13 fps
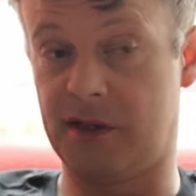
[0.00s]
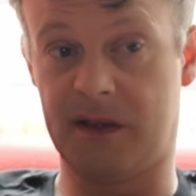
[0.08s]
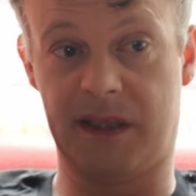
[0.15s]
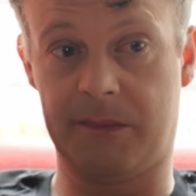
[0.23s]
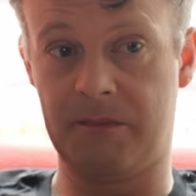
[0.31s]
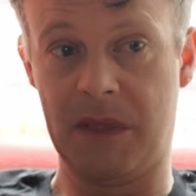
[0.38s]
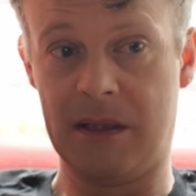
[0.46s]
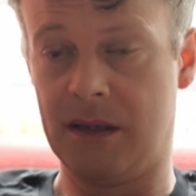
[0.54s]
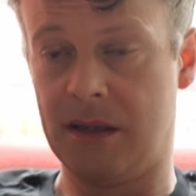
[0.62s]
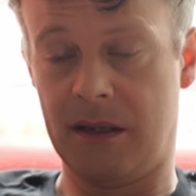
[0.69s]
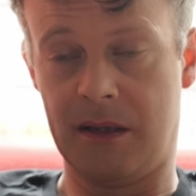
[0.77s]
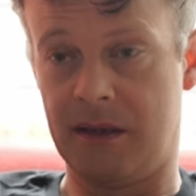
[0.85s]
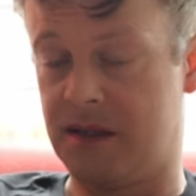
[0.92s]
just like
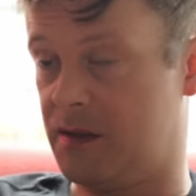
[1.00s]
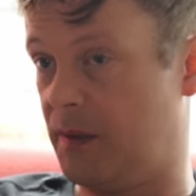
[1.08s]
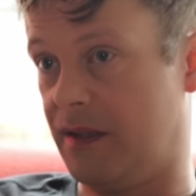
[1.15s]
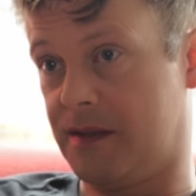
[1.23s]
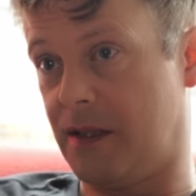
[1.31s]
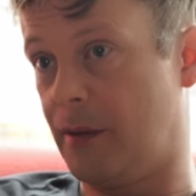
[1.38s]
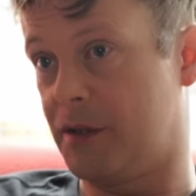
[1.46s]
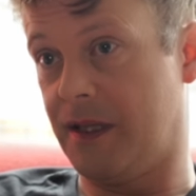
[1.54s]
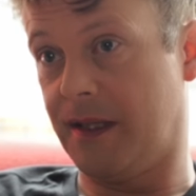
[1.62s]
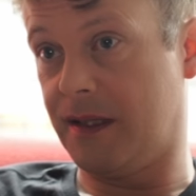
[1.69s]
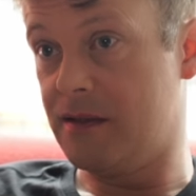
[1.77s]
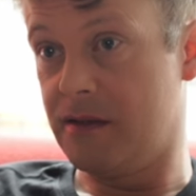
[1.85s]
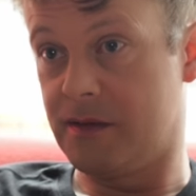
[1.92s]
sweet and sour
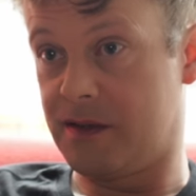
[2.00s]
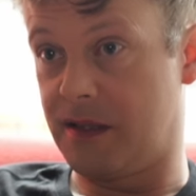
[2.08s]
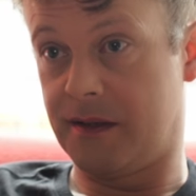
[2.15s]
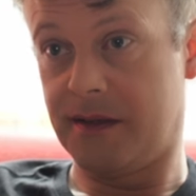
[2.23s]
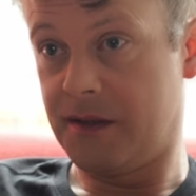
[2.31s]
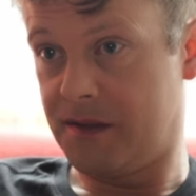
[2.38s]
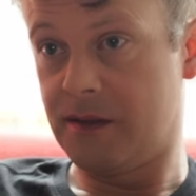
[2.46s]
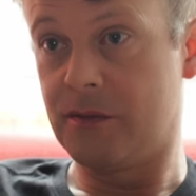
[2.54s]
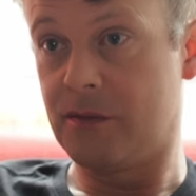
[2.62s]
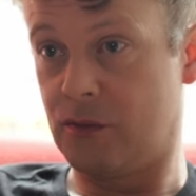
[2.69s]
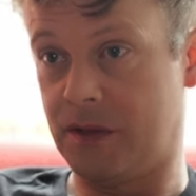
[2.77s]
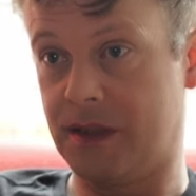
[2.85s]
chicken. It was delicious. It was